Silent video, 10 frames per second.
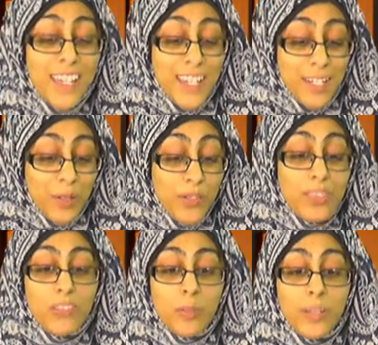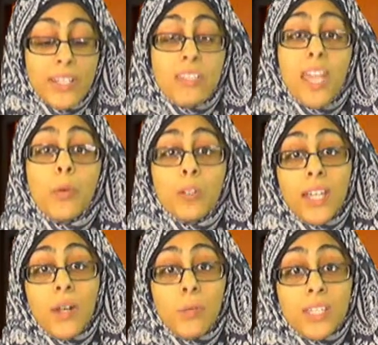Even if it means they won't
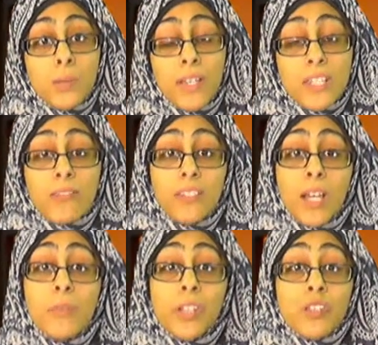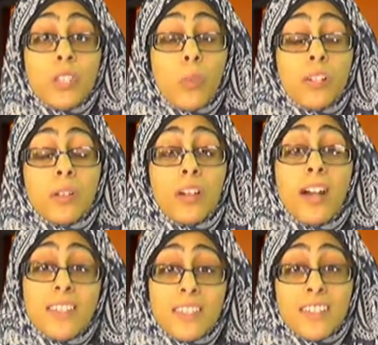get what's best for them, they just want
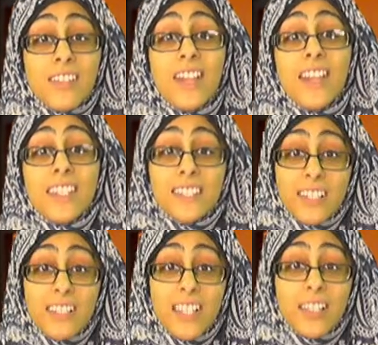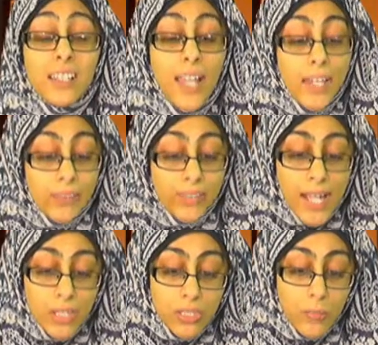us to succeed in life. And
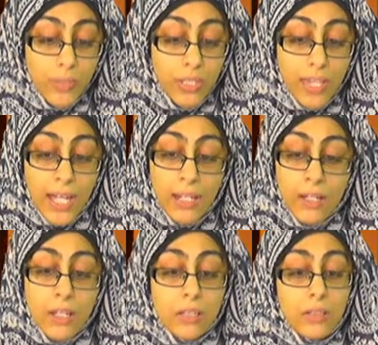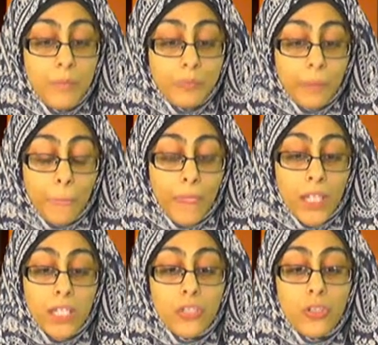that's something that
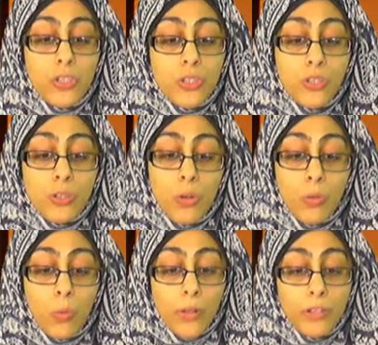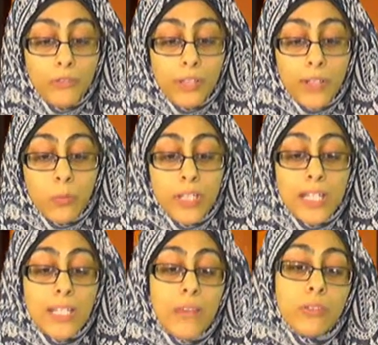is just so wonderful, and we can
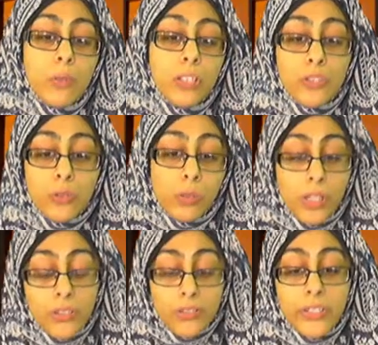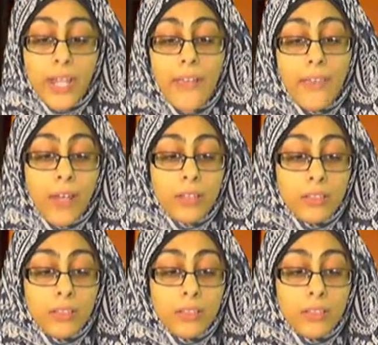never really truly understand that